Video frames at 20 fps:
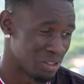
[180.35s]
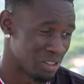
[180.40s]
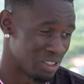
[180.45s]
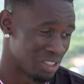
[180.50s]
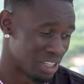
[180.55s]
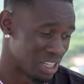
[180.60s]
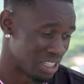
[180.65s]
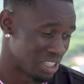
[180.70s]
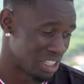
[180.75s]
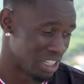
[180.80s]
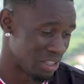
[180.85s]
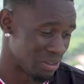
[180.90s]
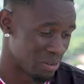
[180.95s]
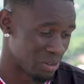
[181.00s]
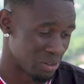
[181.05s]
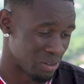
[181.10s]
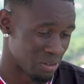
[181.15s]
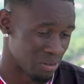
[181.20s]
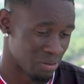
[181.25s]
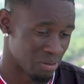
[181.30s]

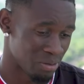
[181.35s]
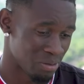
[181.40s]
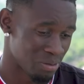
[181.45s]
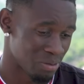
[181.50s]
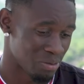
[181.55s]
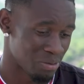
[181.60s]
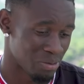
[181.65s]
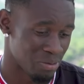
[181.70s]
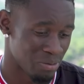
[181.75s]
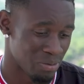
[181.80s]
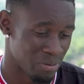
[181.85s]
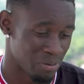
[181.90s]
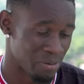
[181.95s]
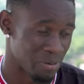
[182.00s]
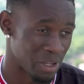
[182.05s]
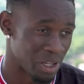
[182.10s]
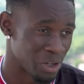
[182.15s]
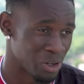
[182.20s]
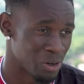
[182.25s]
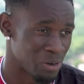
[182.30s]
even
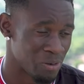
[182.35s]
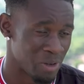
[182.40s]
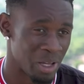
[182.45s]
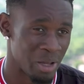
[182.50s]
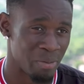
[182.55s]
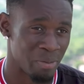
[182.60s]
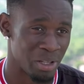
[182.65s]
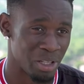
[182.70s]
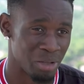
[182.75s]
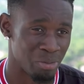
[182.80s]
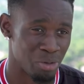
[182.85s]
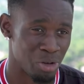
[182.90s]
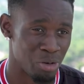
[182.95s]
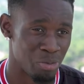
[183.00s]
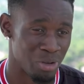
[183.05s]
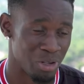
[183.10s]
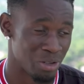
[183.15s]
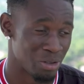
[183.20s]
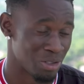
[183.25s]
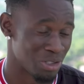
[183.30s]
think of him in the
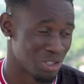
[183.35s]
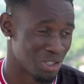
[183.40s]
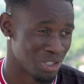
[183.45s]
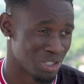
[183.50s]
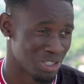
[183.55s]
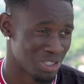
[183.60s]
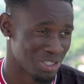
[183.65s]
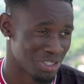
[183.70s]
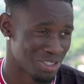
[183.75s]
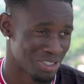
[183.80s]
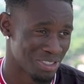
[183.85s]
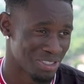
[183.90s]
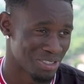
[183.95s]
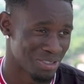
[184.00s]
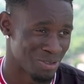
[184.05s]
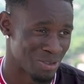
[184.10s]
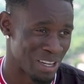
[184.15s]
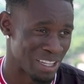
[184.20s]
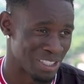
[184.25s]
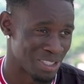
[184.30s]
moment. It was just
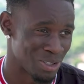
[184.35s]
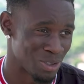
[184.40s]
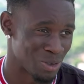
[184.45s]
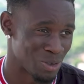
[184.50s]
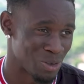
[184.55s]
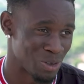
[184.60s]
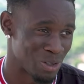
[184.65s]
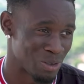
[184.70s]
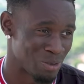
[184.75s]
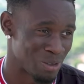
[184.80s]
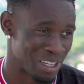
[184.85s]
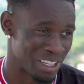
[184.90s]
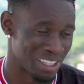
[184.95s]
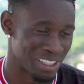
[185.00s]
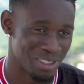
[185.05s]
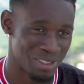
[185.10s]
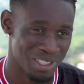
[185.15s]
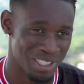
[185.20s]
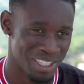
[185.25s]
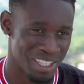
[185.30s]
ran to the corner
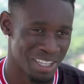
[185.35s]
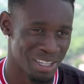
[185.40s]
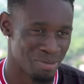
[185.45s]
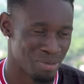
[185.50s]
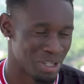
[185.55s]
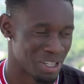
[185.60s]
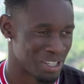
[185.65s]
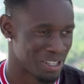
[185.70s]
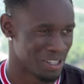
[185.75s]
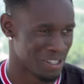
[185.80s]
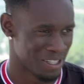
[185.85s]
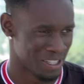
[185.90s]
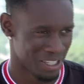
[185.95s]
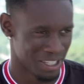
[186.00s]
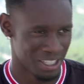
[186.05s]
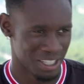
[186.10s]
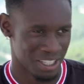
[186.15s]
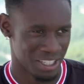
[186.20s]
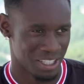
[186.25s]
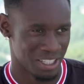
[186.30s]
flag and it was there. But
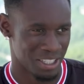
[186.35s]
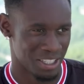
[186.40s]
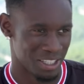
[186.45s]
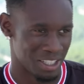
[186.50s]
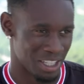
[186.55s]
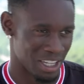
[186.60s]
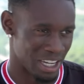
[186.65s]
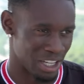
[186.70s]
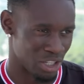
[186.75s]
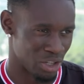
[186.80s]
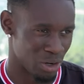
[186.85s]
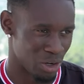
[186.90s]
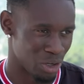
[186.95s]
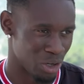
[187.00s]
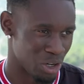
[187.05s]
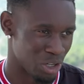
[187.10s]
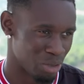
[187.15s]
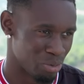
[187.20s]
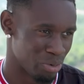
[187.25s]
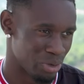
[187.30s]
no, I know a
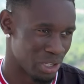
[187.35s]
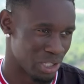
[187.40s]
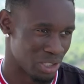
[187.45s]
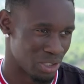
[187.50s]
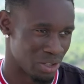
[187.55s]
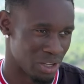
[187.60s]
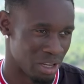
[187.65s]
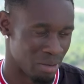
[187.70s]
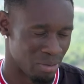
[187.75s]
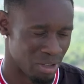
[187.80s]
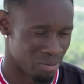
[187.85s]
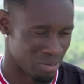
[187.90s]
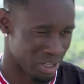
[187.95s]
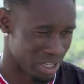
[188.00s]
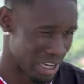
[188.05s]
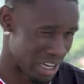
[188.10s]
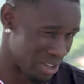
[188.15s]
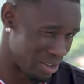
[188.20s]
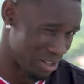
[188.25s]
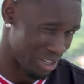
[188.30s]
lot of the boys do it. I mean,
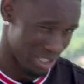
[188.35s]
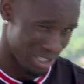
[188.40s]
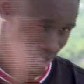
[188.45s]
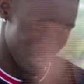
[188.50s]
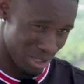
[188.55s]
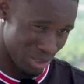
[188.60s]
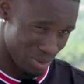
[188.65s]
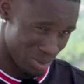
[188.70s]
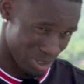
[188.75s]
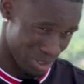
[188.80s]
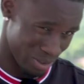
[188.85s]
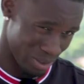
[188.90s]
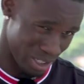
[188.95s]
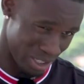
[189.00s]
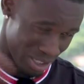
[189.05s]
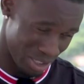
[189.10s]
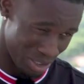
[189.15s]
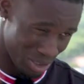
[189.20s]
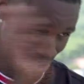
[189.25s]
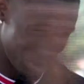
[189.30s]
Bukayo does it as well
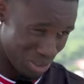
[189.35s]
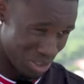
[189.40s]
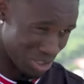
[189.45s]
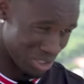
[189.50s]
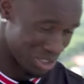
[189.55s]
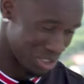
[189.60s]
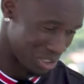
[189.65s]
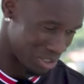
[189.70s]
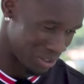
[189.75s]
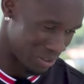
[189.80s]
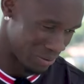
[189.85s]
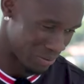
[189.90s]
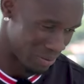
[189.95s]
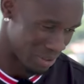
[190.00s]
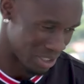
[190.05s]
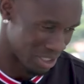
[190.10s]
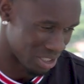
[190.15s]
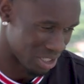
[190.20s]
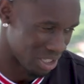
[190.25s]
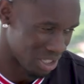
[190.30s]
when he scores, so
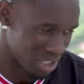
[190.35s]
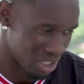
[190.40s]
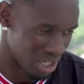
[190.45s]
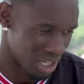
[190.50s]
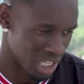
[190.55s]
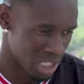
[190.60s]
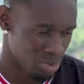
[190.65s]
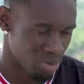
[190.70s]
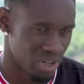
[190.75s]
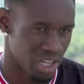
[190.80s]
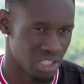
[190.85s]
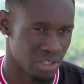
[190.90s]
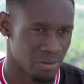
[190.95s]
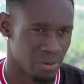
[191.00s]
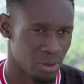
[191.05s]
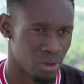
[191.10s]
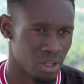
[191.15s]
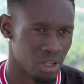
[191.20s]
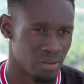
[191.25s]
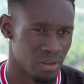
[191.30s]
he's an
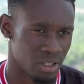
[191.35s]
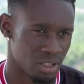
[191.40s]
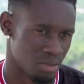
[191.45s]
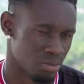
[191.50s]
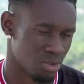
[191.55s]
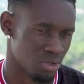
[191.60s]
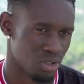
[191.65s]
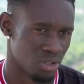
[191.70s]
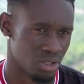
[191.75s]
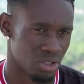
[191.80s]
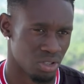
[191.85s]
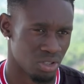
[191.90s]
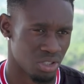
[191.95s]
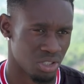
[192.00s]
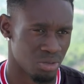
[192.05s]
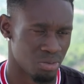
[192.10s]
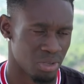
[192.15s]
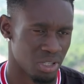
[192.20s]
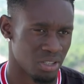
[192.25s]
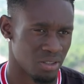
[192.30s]
inspiration for all of us, I'm sure, not
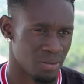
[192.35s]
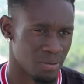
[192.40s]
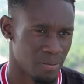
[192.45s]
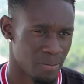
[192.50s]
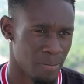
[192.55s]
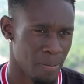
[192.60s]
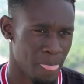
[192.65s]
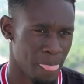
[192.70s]
just me.